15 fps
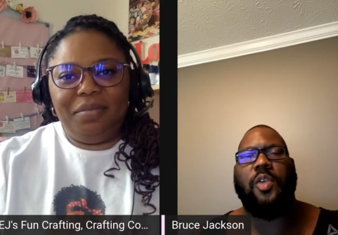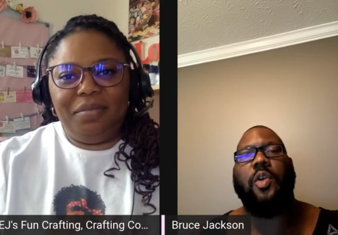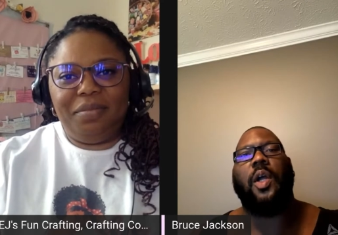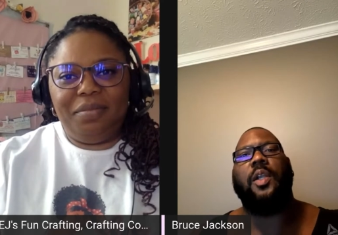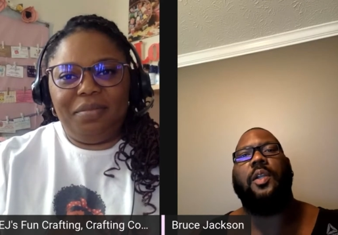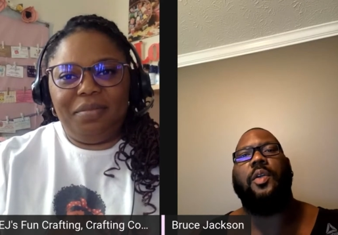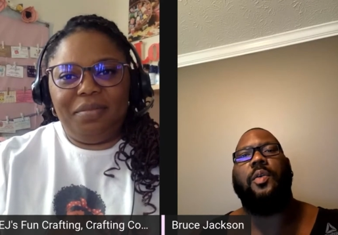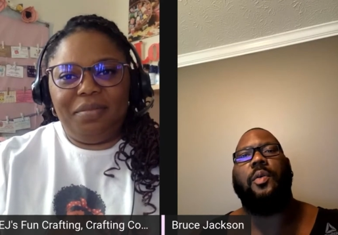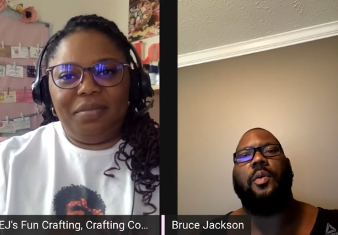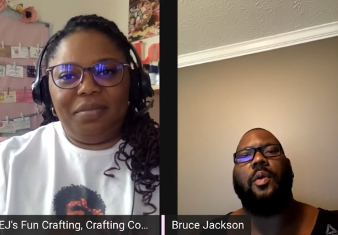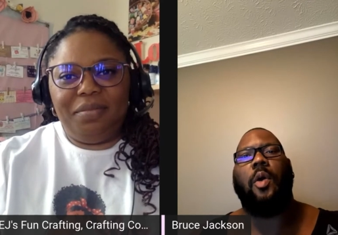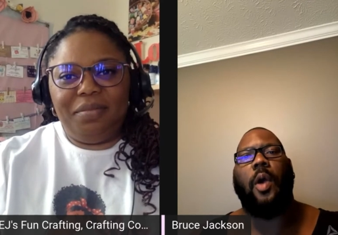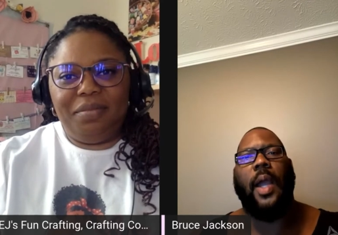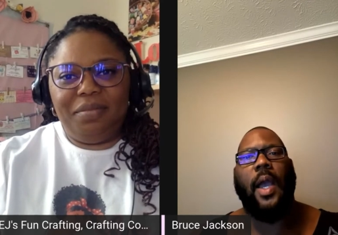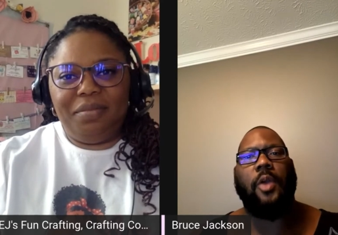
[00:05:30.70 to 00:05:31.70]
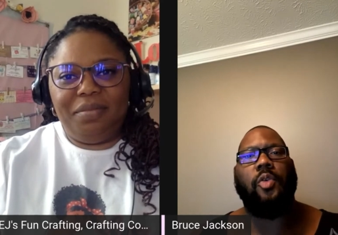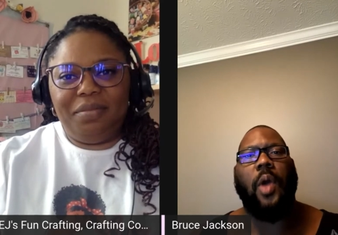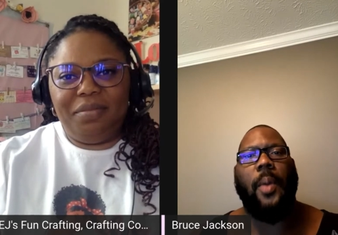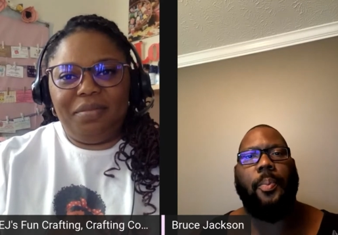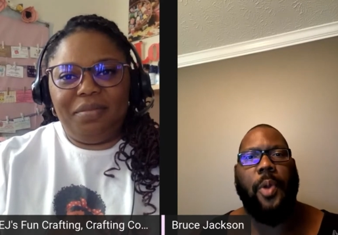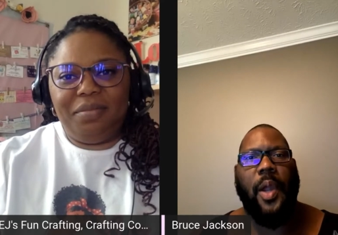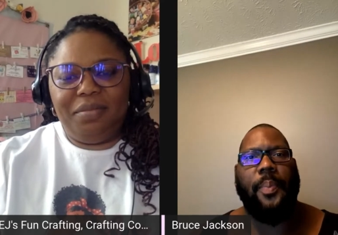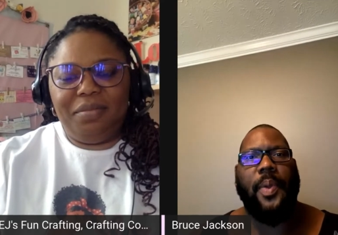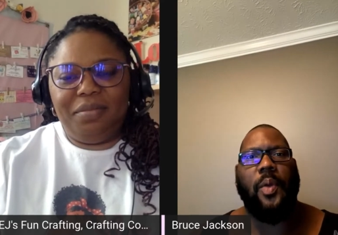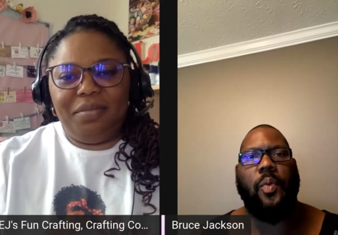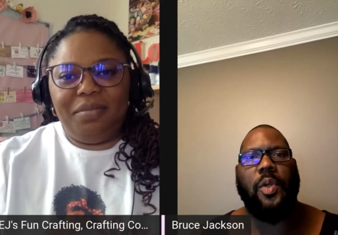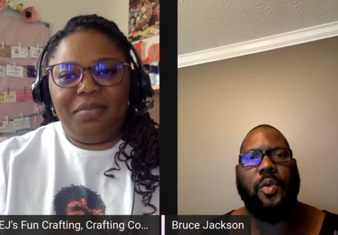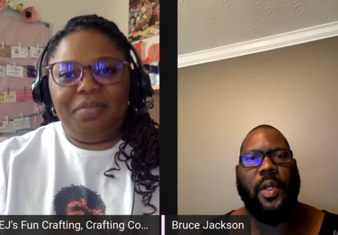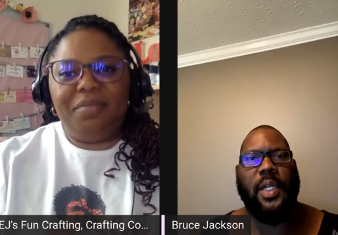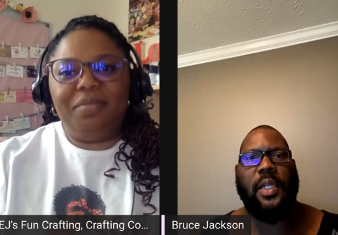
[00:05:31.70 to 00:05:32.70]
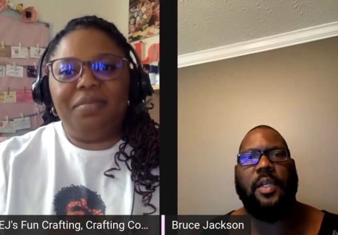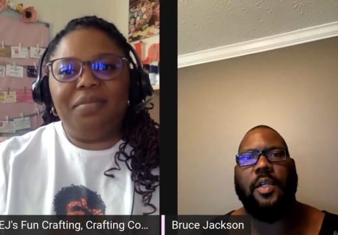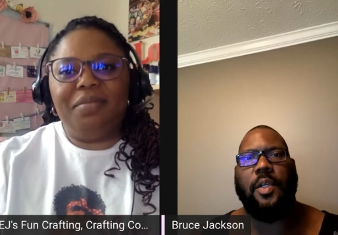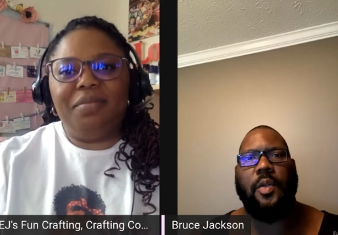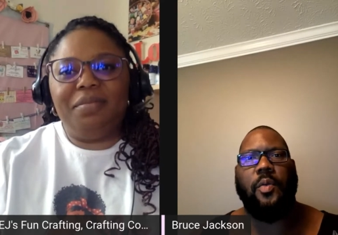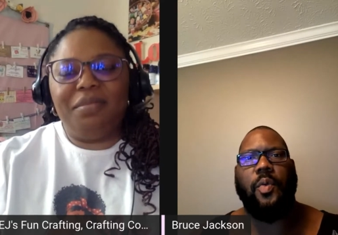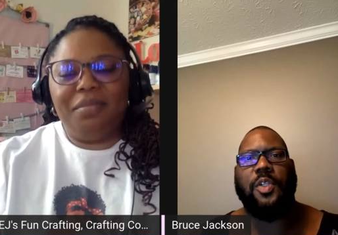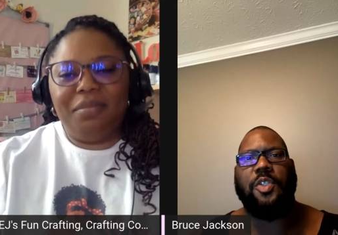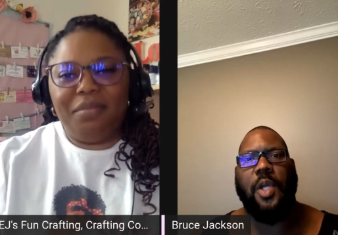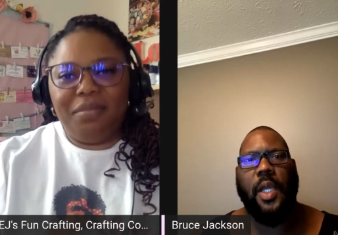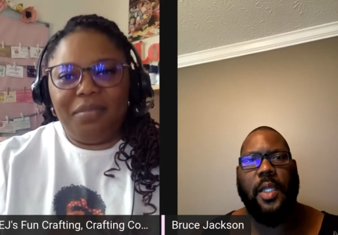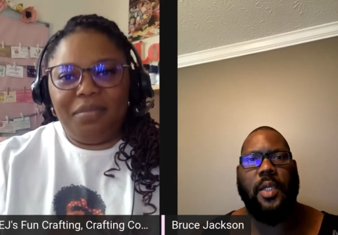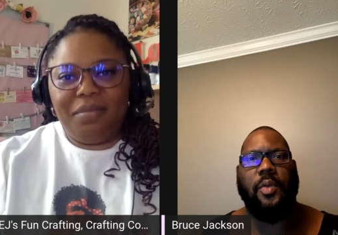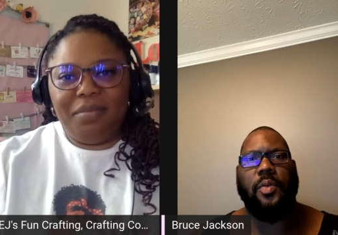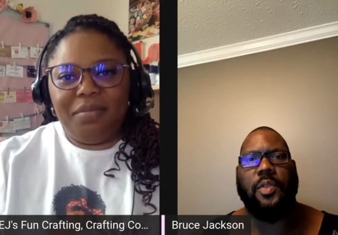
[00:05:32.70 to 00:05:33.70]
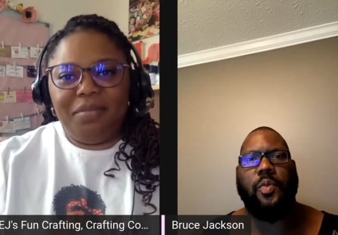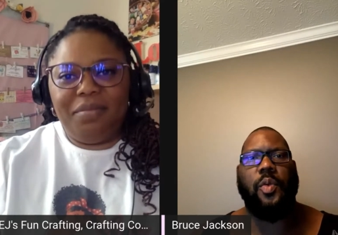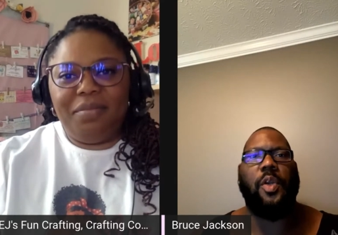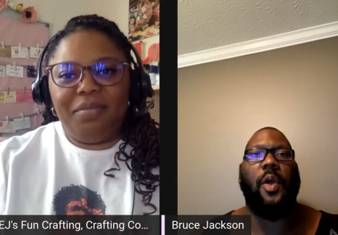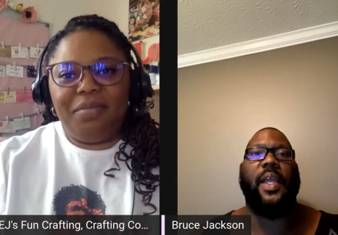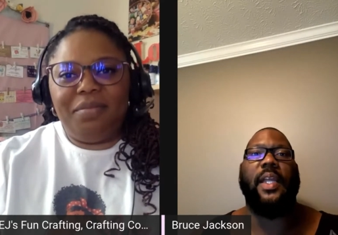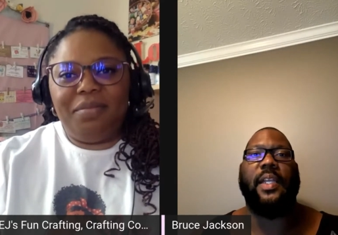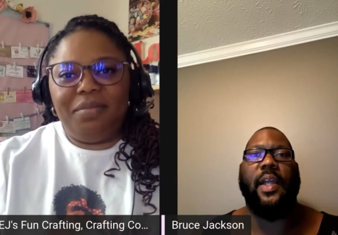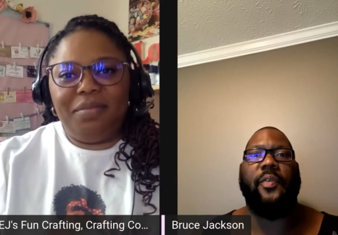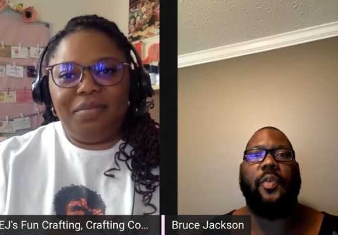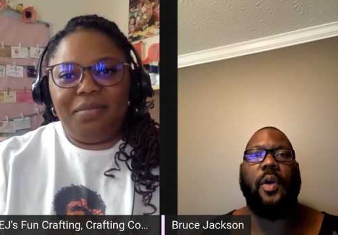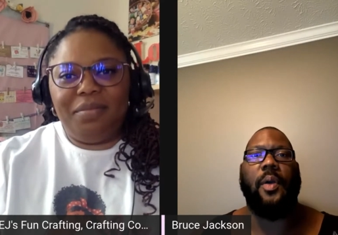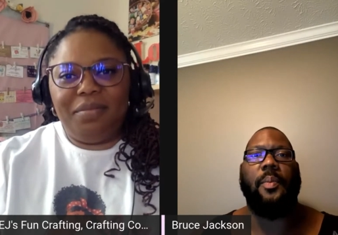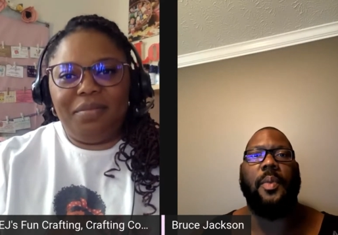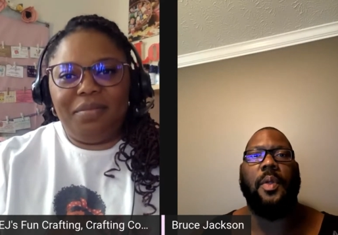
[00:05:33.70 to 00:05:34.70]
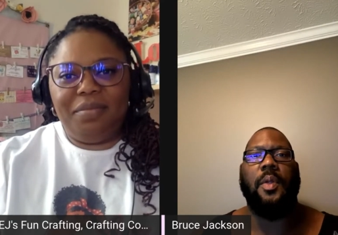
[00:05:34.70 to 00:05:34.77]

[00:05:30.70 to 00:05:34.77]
Speaker 1: do I do? Or how do I prep it? What do I need to do? What should I use? Where do I get that from?